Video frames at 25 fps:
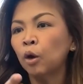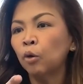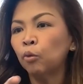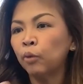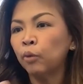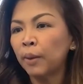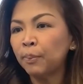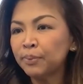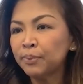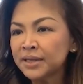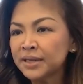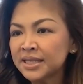
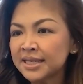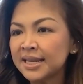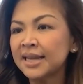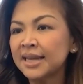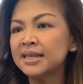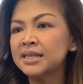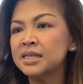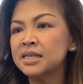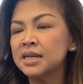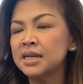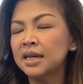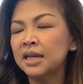
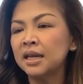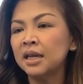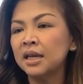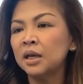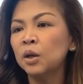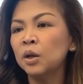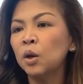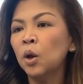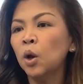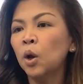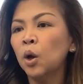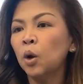
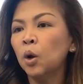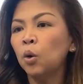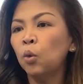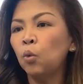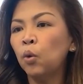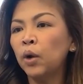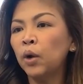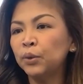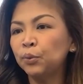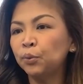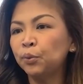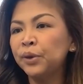representing
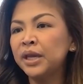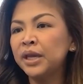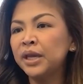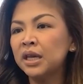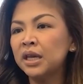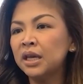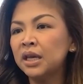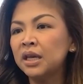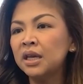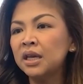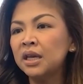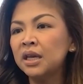what
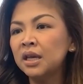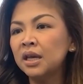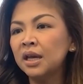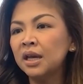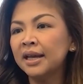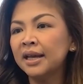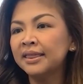we